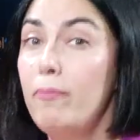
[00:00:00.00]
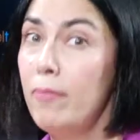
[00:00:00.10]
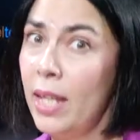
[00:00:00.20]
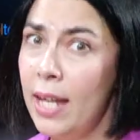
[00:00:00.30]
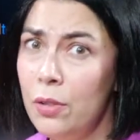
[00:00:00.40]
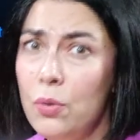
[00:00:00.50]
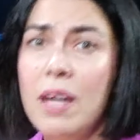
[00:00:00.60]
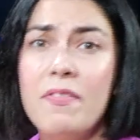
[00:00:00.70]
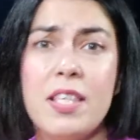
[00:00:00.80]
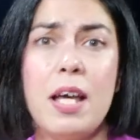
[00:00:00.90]
and you
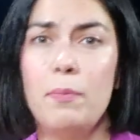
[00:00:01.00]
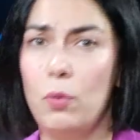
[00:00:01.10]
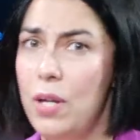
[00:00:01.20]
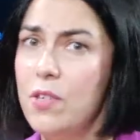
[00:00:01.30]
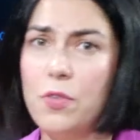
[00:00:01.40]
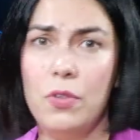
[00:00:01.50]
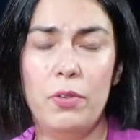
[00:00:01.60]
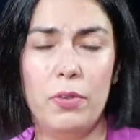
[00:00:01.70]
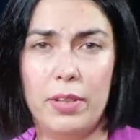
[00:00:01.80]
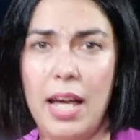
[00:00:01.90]
have some question
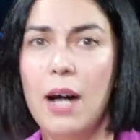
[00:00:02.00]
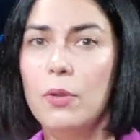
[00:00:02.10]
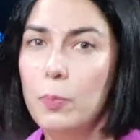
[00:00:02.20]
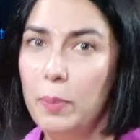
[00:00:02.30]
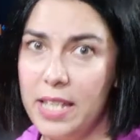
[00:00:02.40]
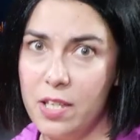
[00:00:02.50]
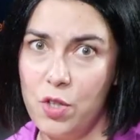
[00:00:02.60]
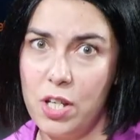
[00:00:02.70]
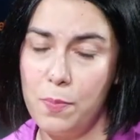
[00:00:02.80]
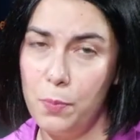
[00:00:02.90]
or doubt, please
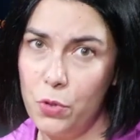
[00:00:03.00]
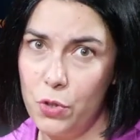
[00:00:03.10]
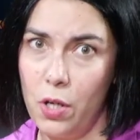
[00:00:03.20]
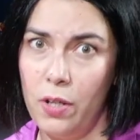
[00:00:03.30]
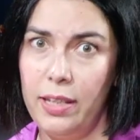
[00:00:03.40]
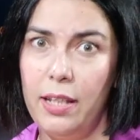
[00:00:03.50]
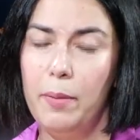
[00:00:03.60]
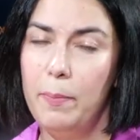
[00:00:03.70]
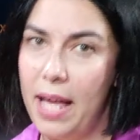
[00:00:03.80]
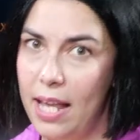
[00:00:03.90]
just push on
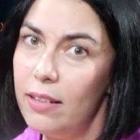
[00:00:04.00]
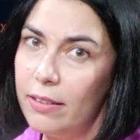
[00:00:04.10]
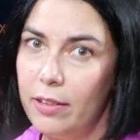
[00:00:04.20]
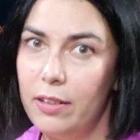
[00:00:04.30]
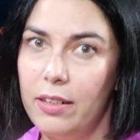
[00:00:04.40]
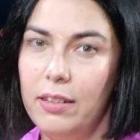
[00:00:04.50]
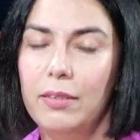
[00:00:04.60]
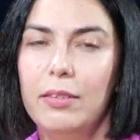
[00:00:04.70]
the bell here